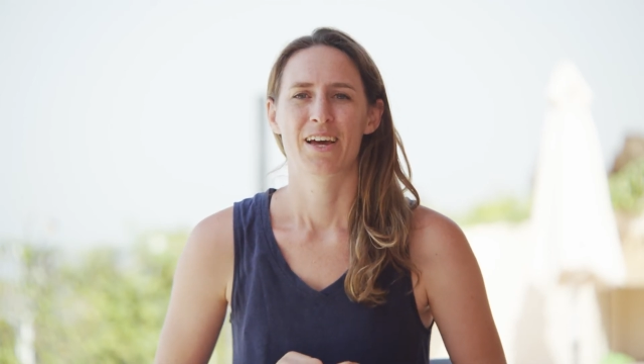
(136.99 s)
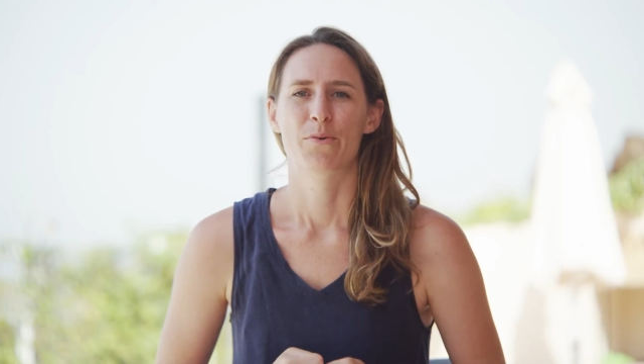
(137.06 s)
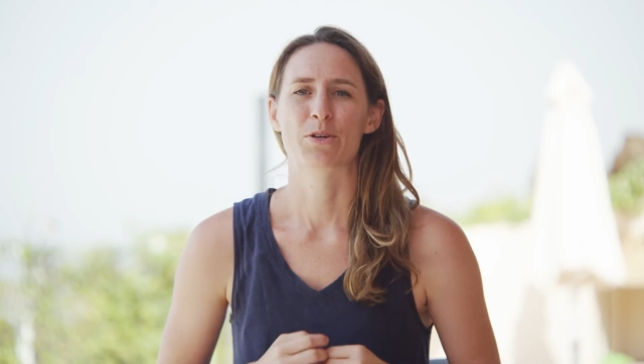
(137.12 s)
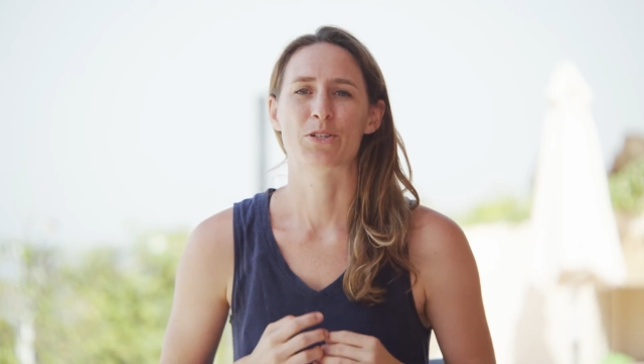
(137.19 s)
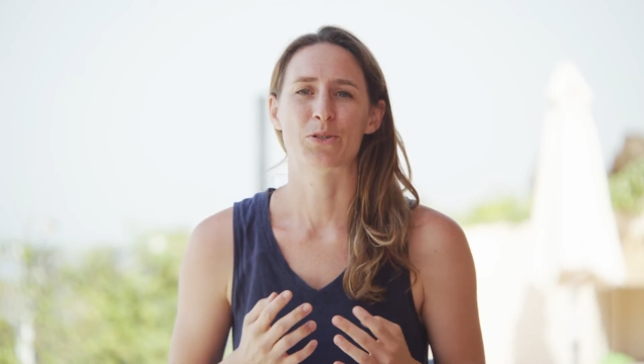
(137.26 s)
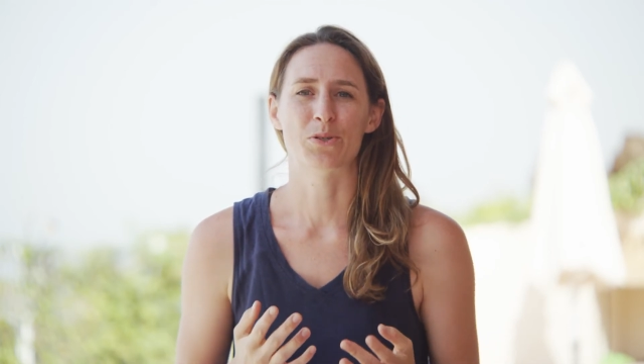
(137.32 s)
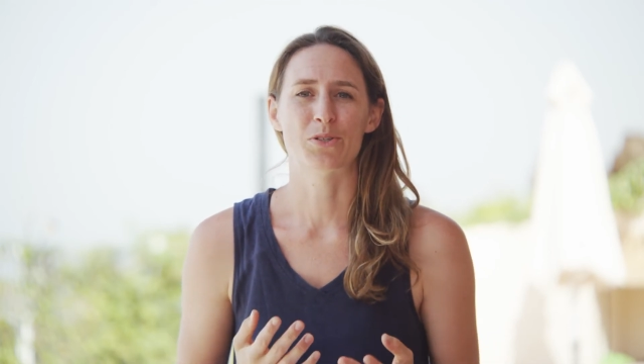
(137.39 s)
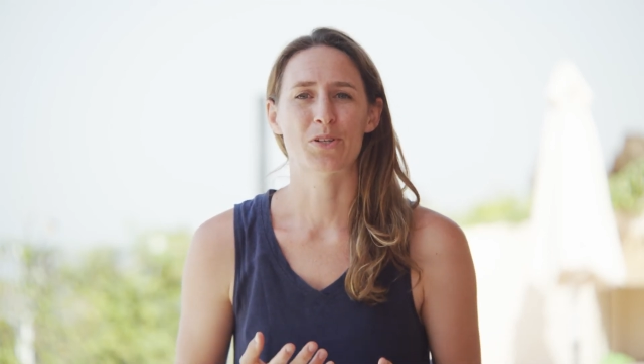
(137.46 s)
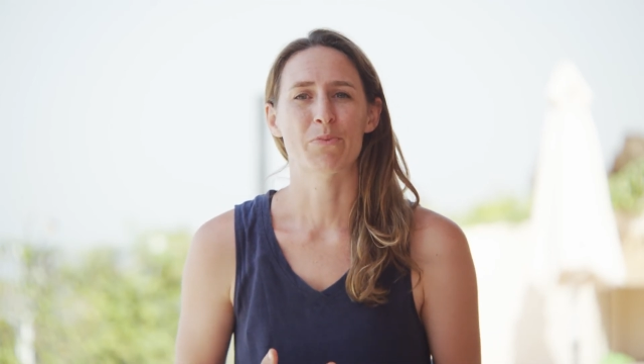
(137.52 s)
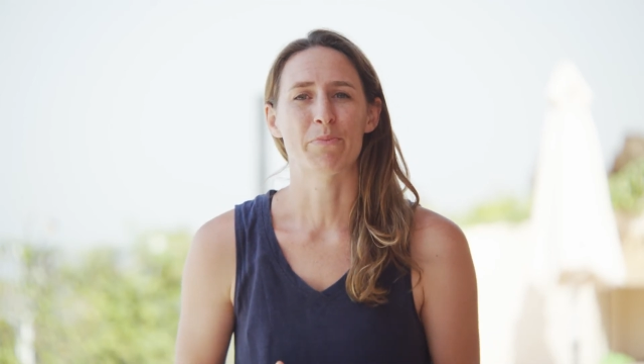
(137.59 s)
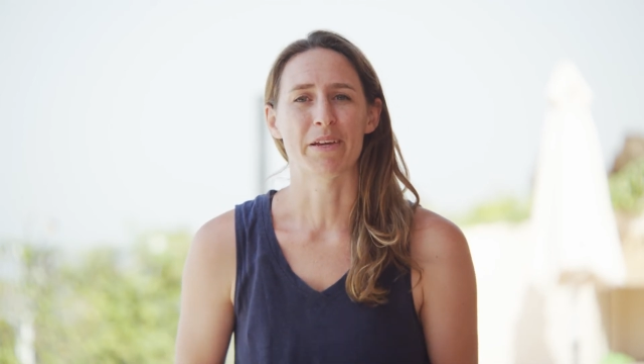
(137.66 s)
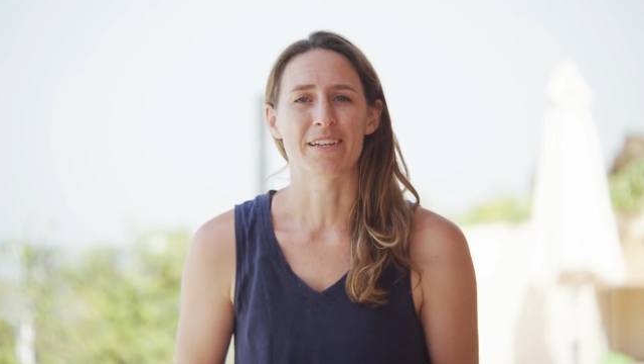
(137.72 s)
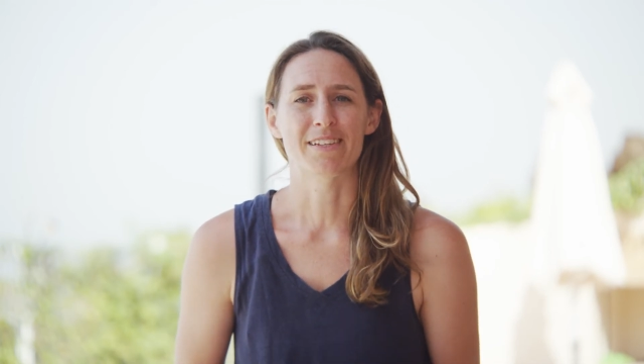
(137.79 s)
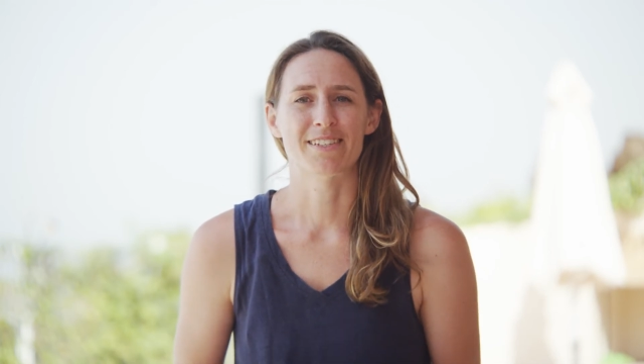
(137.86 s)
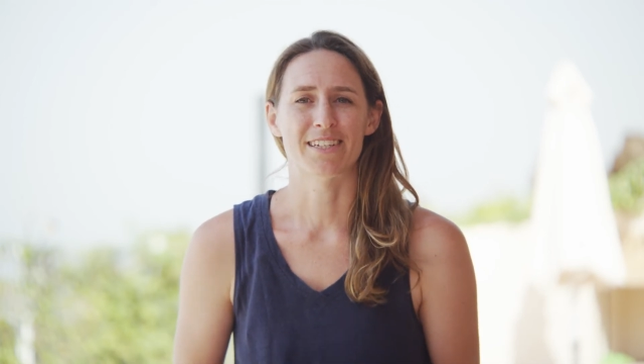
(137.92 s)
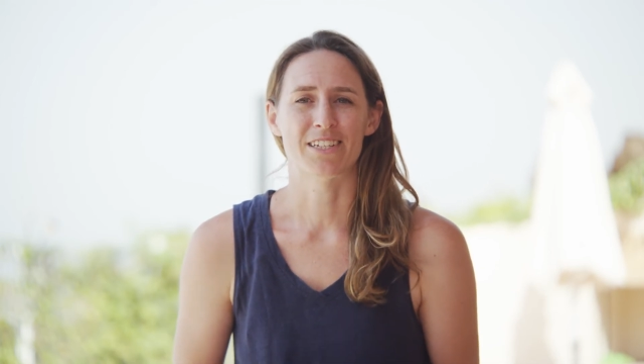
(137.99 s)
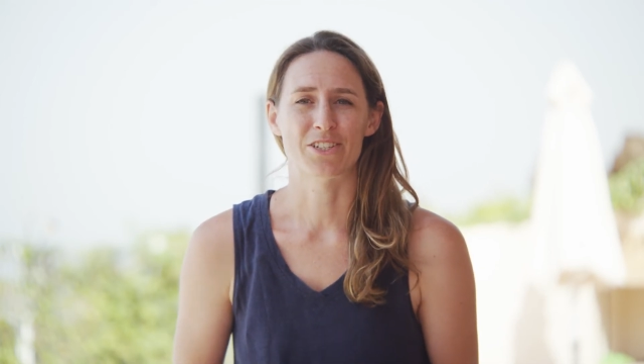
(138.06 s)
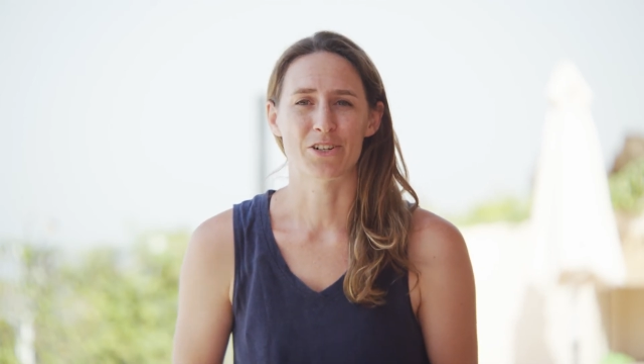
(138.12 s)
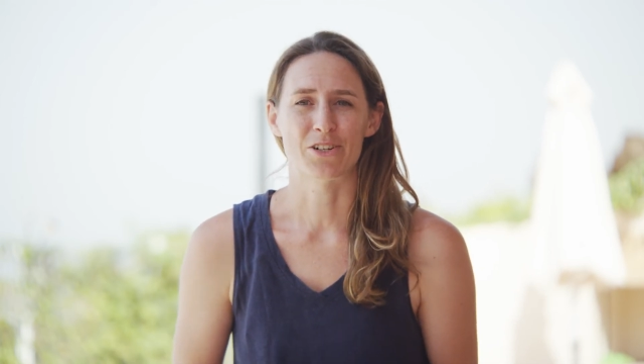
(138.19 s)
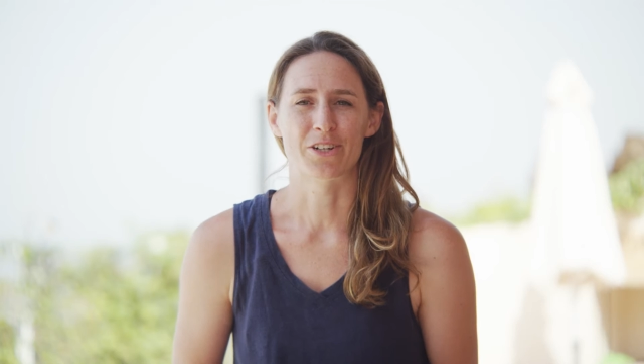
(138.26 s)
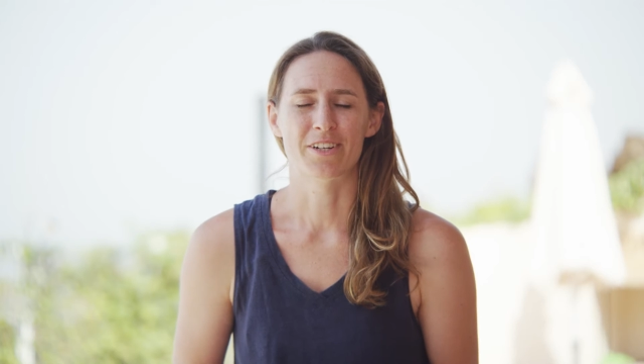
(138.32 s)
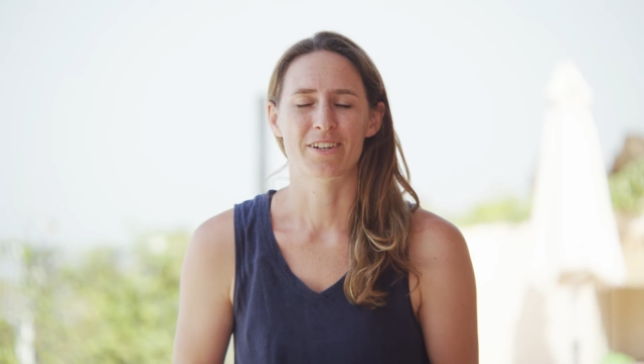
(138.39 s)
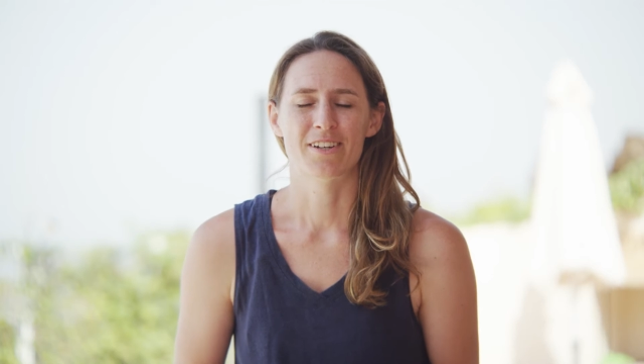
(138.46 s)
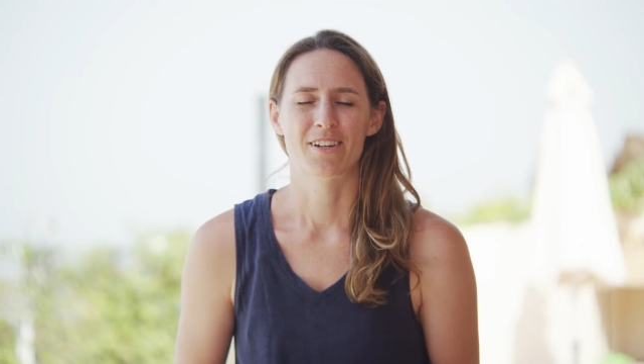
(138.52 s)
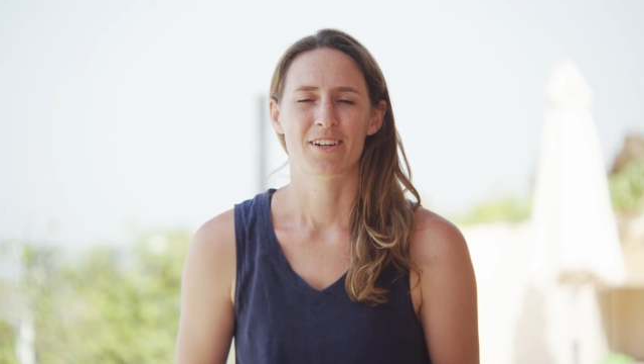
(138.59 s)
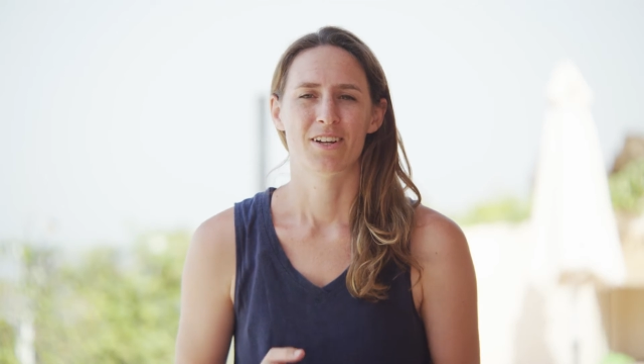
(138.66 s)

which also means in turn